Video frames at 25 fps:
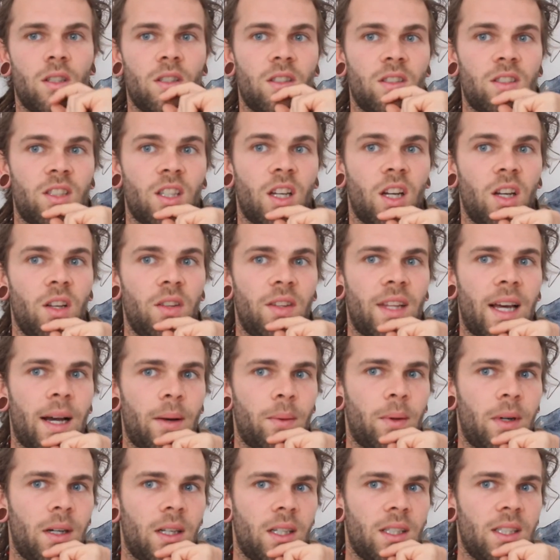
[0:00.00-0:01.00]
So
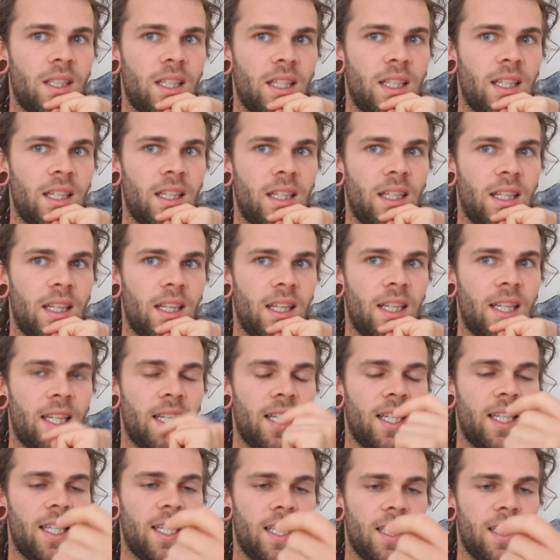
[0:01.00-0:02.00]
that one
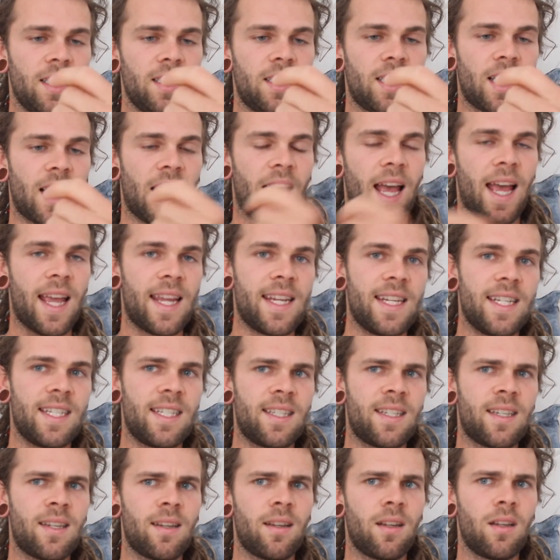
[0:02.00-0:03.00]
is
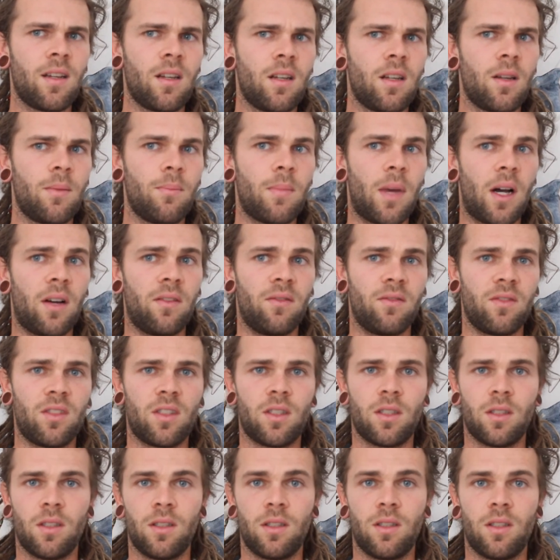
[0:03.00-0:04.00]
8
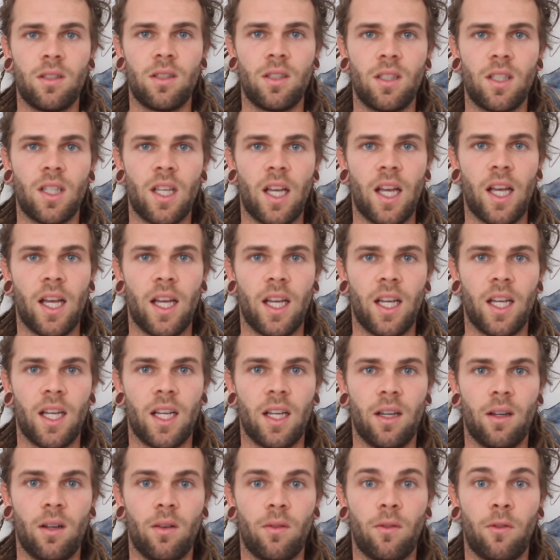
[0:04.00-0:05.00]
months
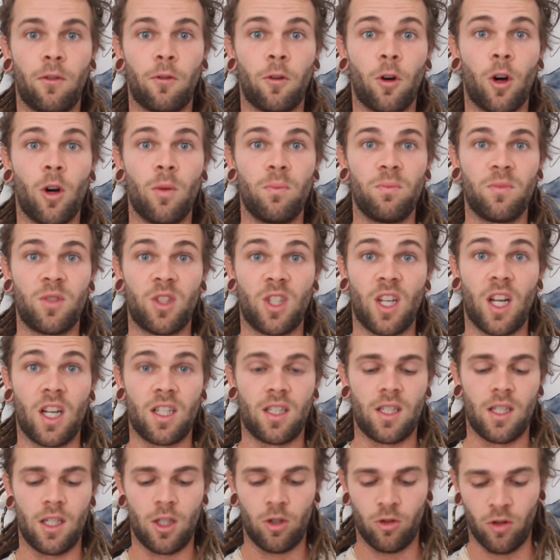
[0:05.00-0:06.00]
from
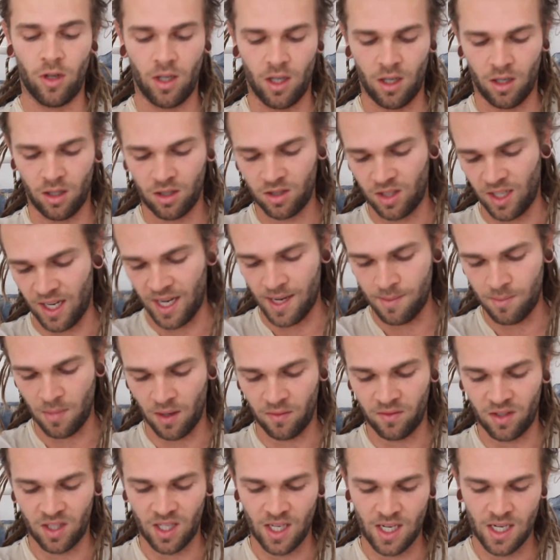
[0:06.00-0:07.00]
starting his dreadlocks. So 8
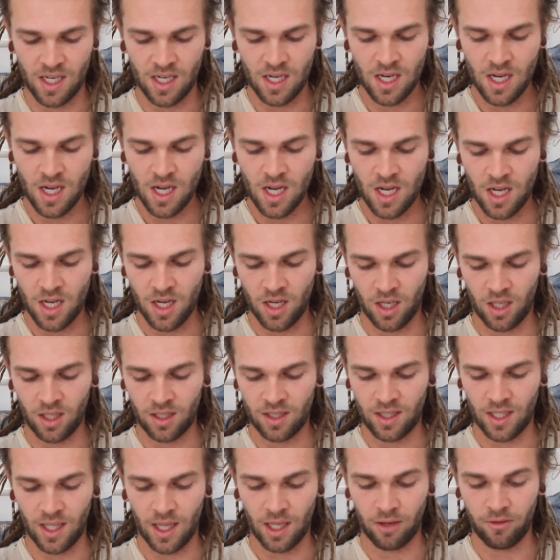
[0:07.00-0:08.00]
months in, you can
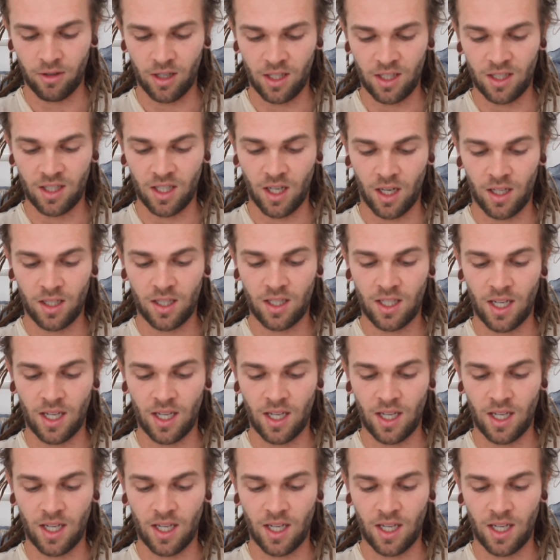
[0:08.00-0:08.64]
see they're really starting to